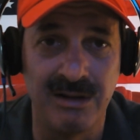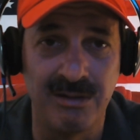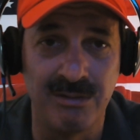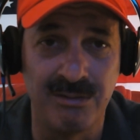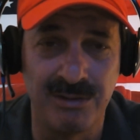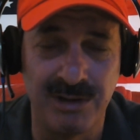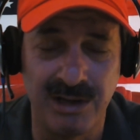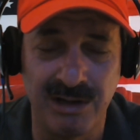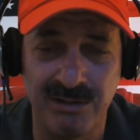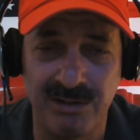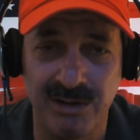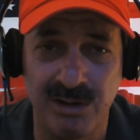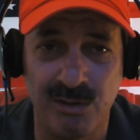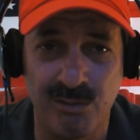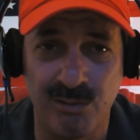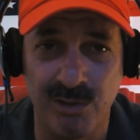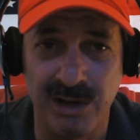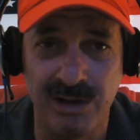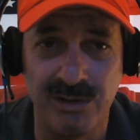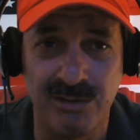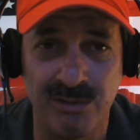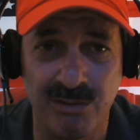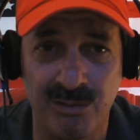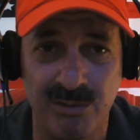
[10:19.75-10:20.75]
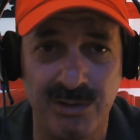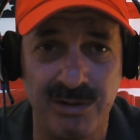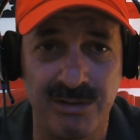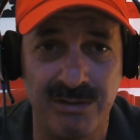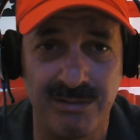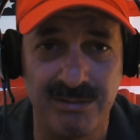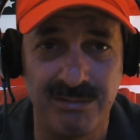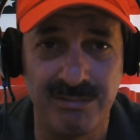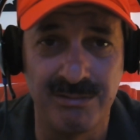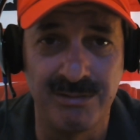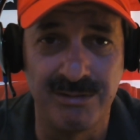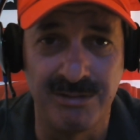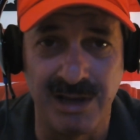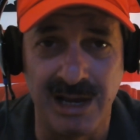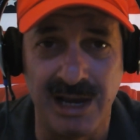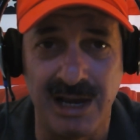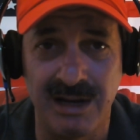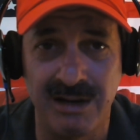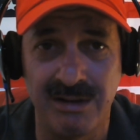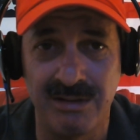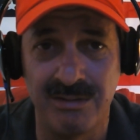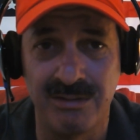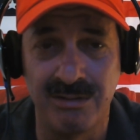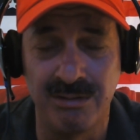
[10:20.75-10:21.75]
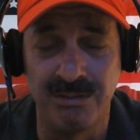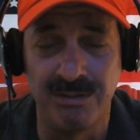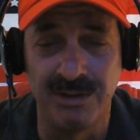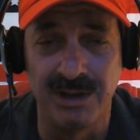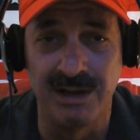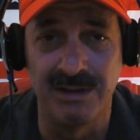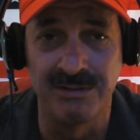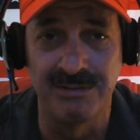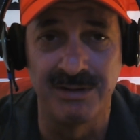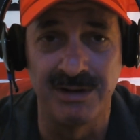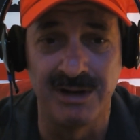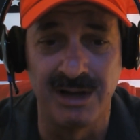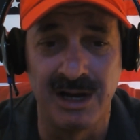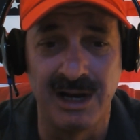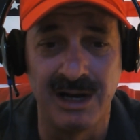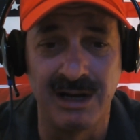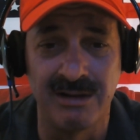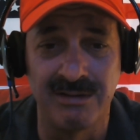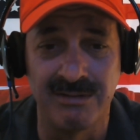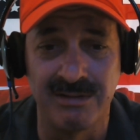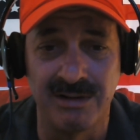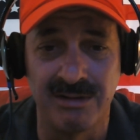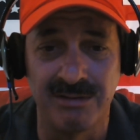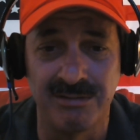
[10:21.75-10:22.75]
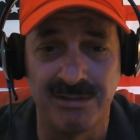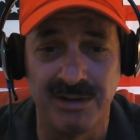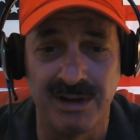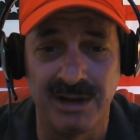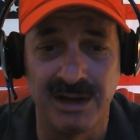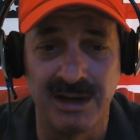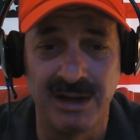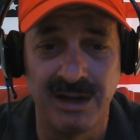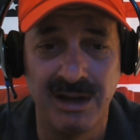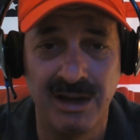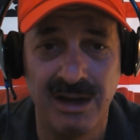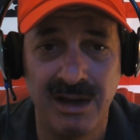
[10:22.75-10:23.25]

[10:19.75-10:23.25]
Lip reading: and there was actually a grand jury sat in 2009, it sounds like,